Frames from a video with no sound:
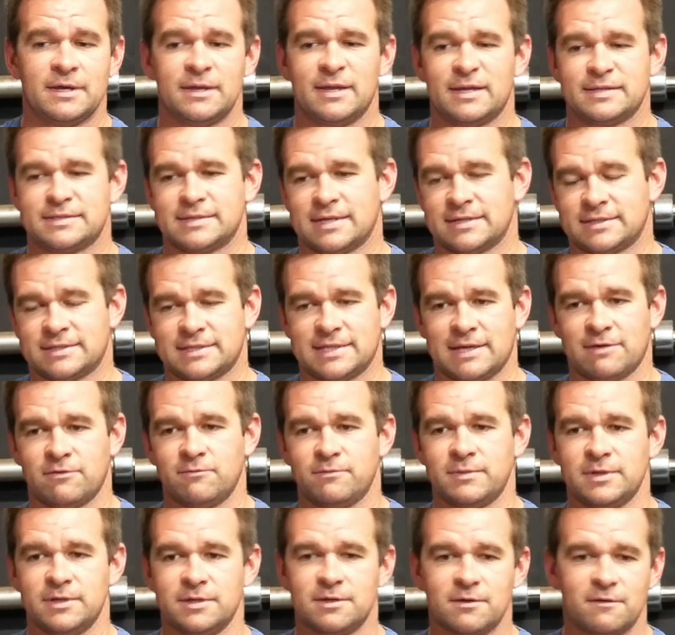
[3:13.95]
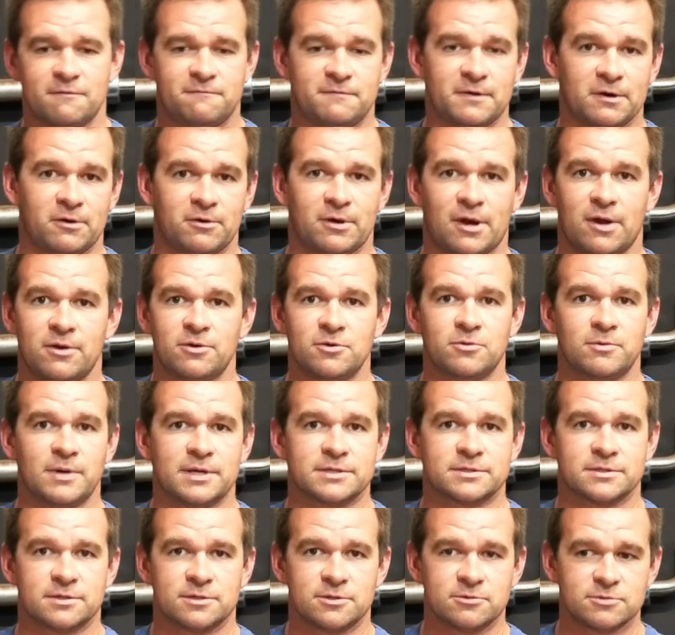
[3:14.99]
That's not the time to be figuring out new
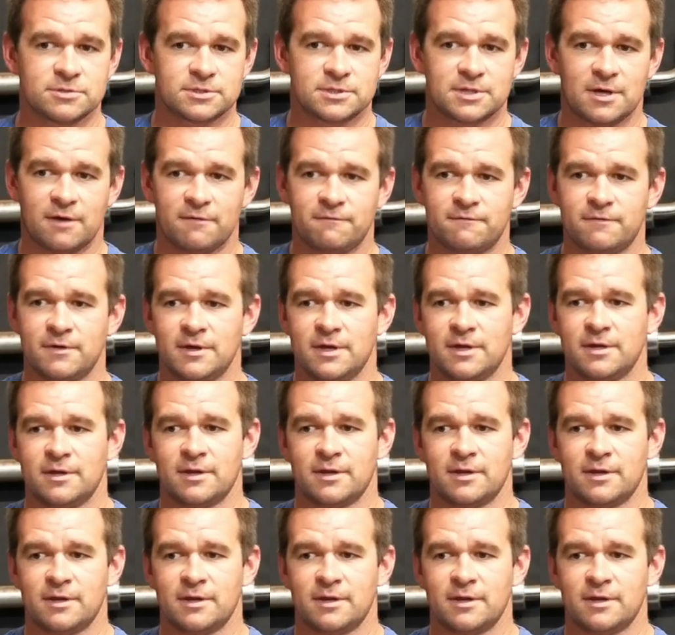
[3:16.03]
ways to do stuff,